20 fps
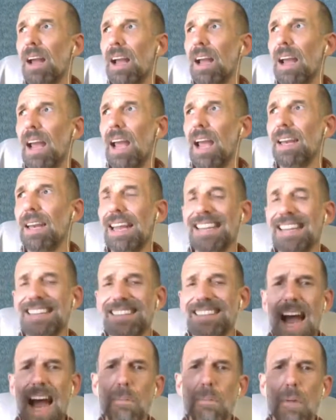a
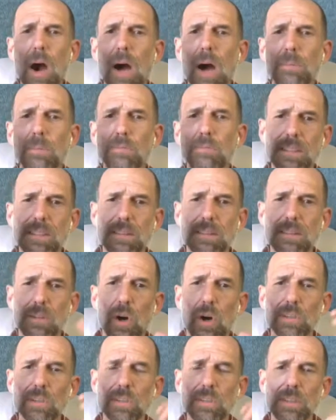time object
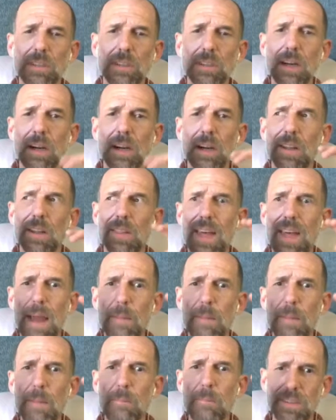called
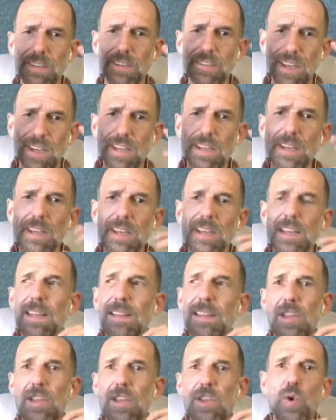that position
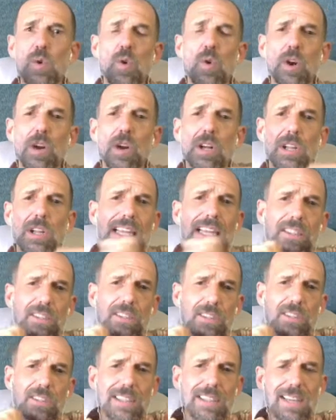that you cling
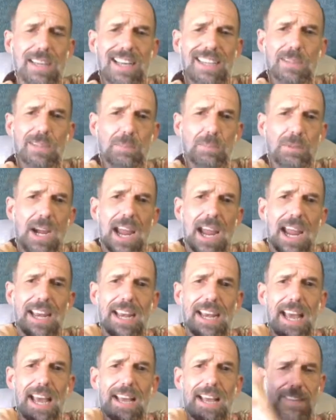to inside your brain
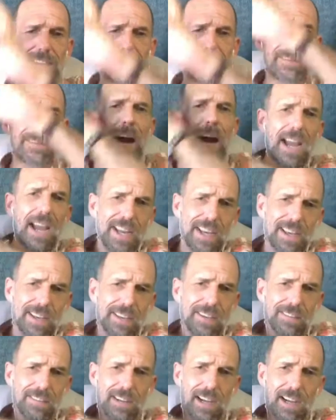as, this is mine,
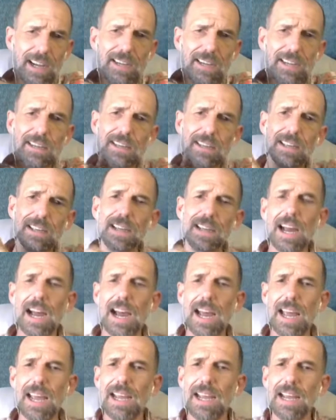right?
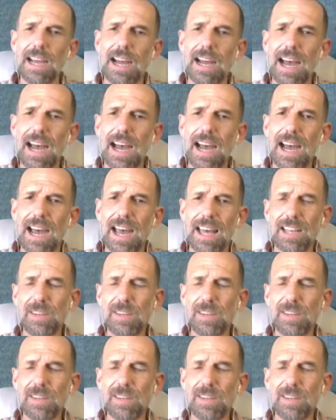That's